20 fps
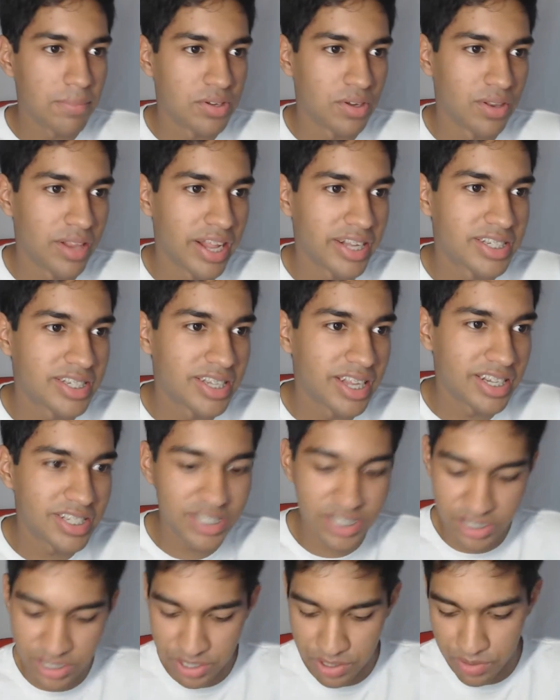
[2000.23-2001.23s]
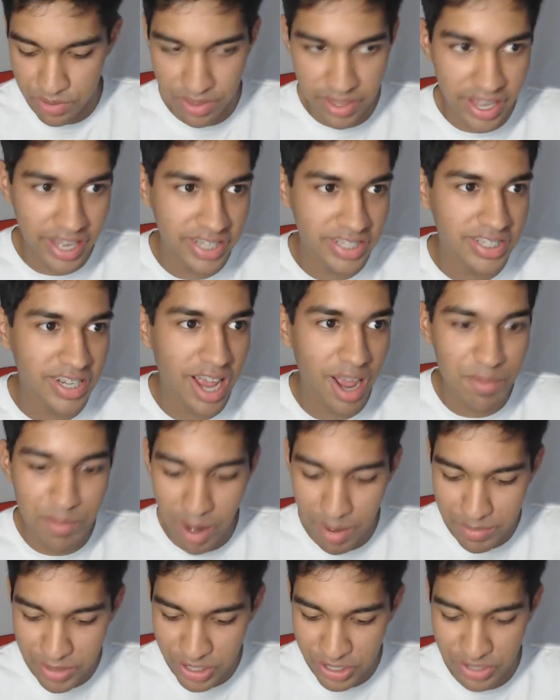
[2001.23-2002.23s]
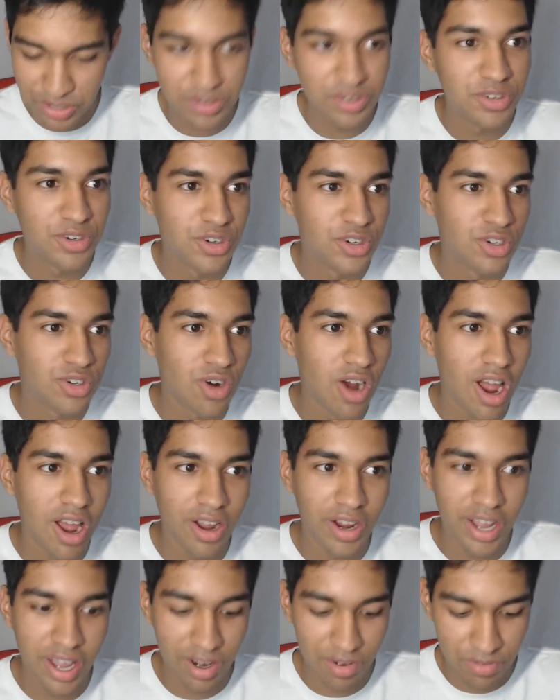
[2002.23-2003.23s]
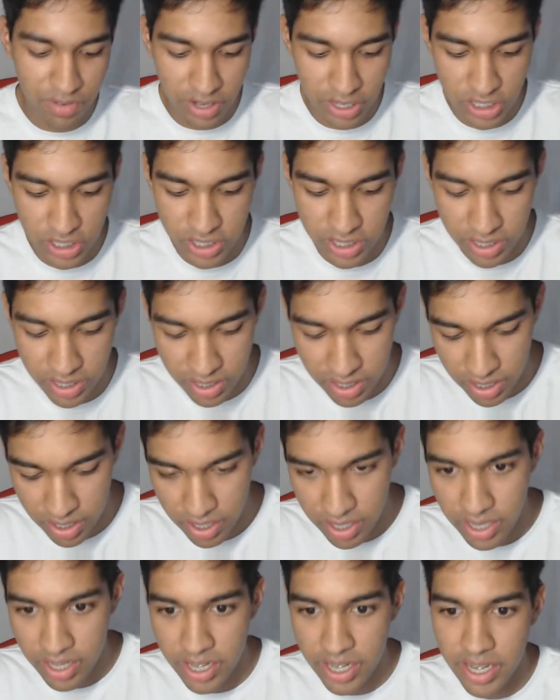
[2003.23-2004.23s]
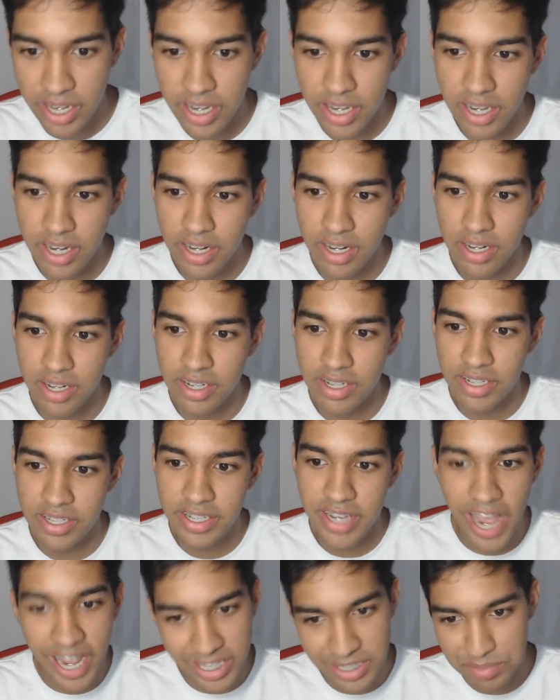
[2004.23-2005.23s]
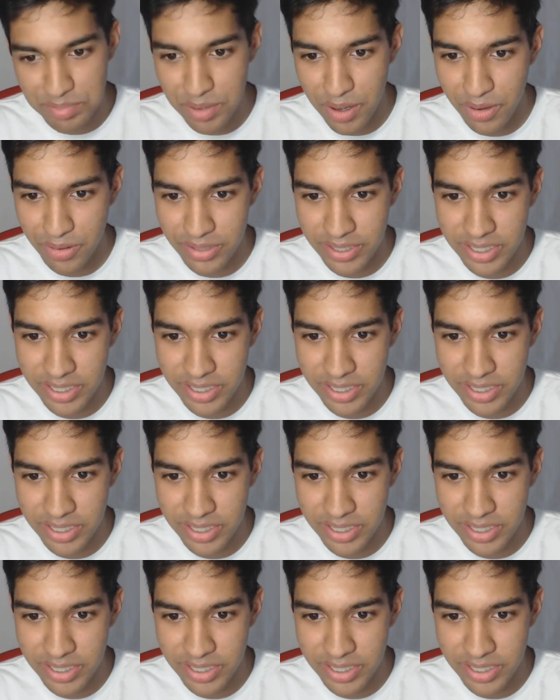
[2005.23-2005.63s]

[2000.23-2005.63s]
let's just do this. I'm just drawing out a function in Desmos,